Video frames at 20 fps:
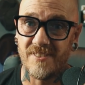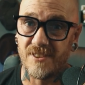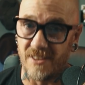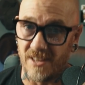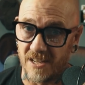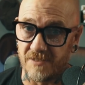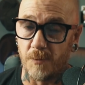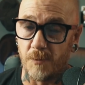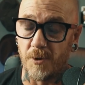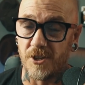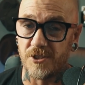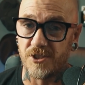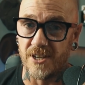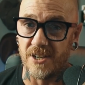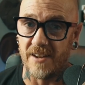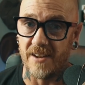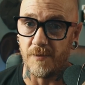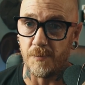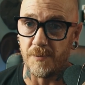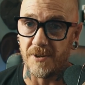Thanks for
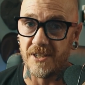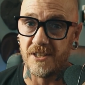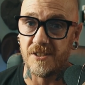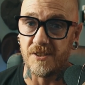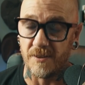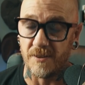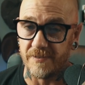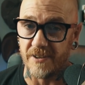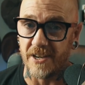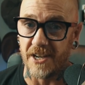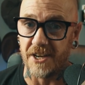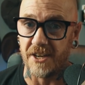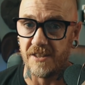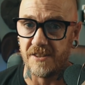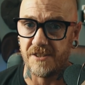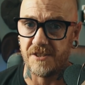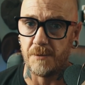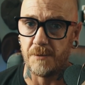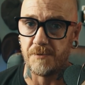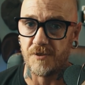watching, everybody. Don't forget to
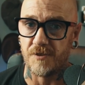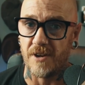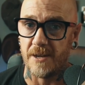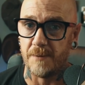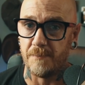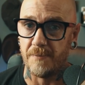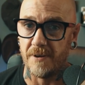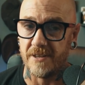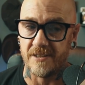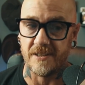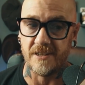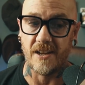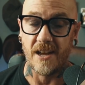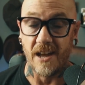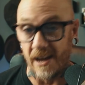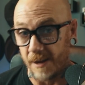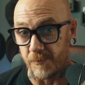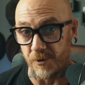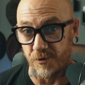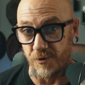hit the subscribe button.
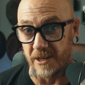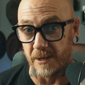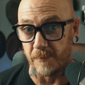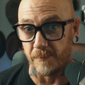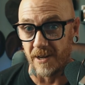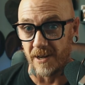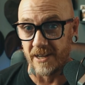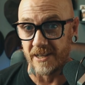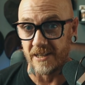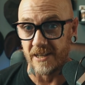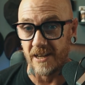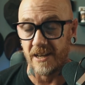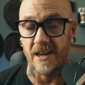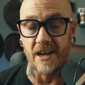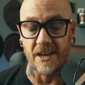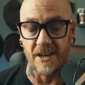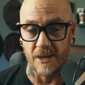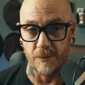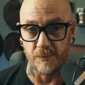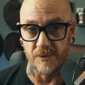I'm the Creaky
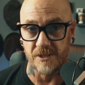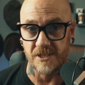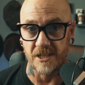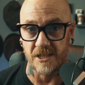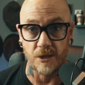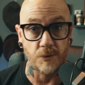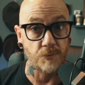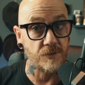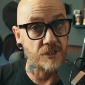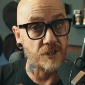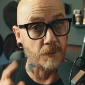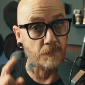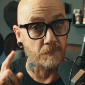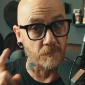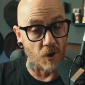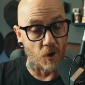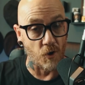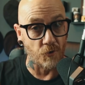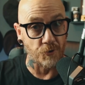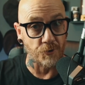Blinder, and I will see you
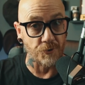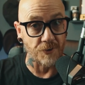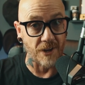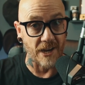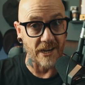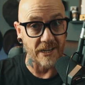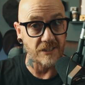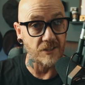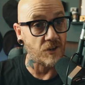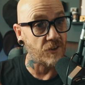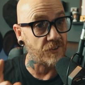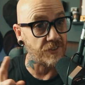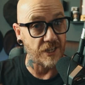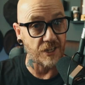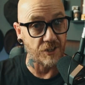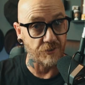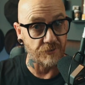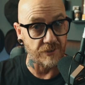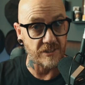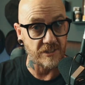tomorrow night on
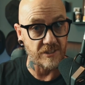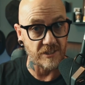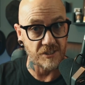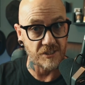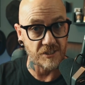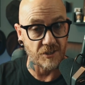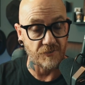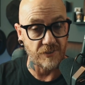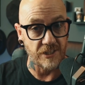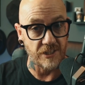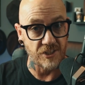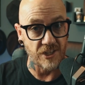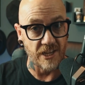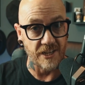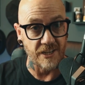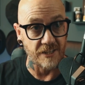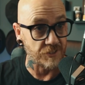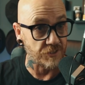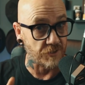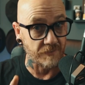the Agree to Disagree
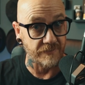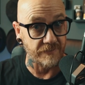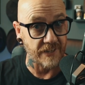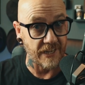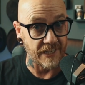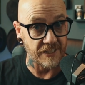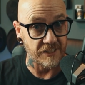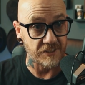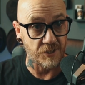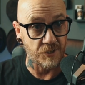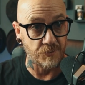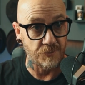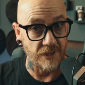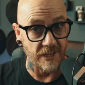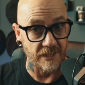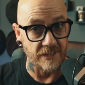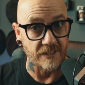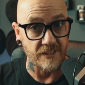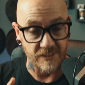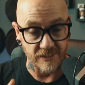channel. Don't forget to tune
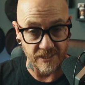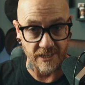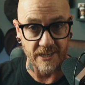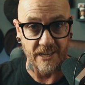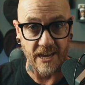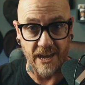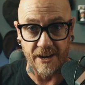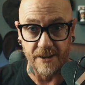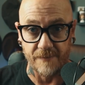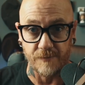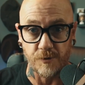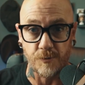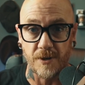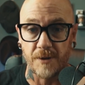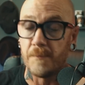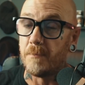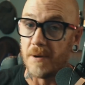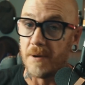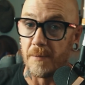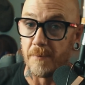in. Take care,
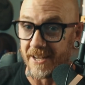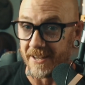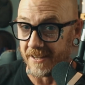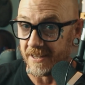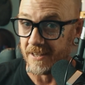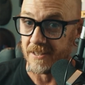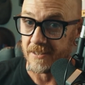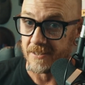everyone. Bye bye.